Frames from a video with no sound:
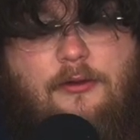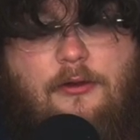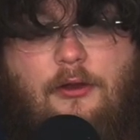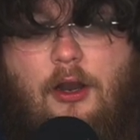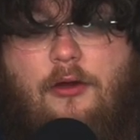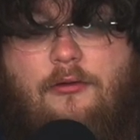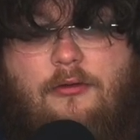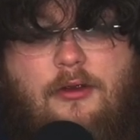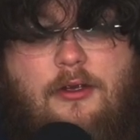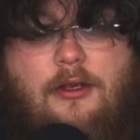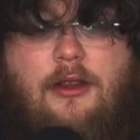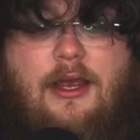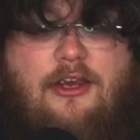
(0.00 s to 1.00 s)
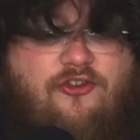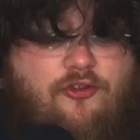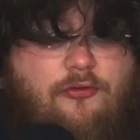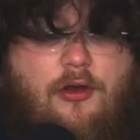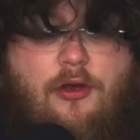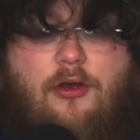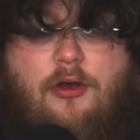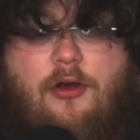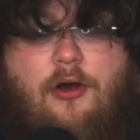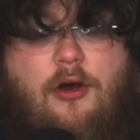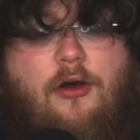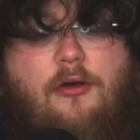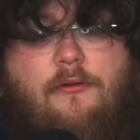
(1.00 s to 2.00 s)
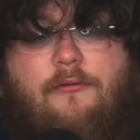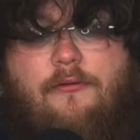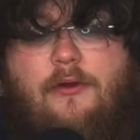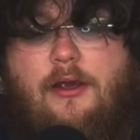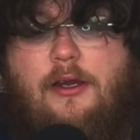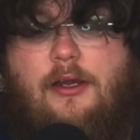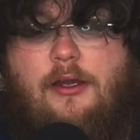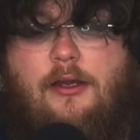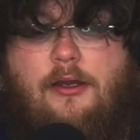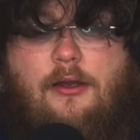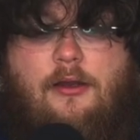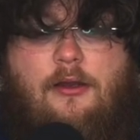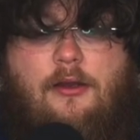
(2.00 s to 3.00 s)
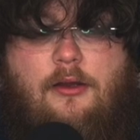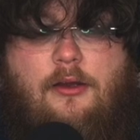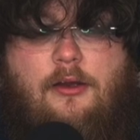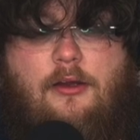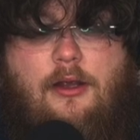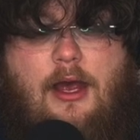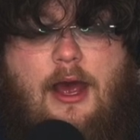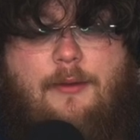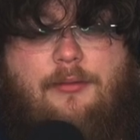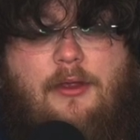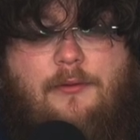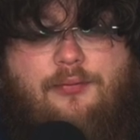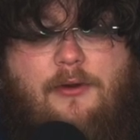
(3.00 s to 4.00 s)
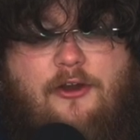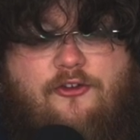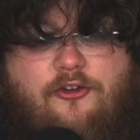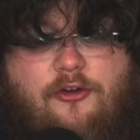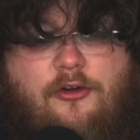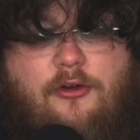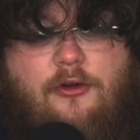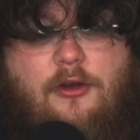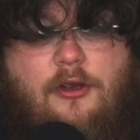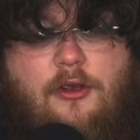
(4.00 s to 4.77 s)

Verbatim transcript: You know, cholesterol, fucking high blood pressure.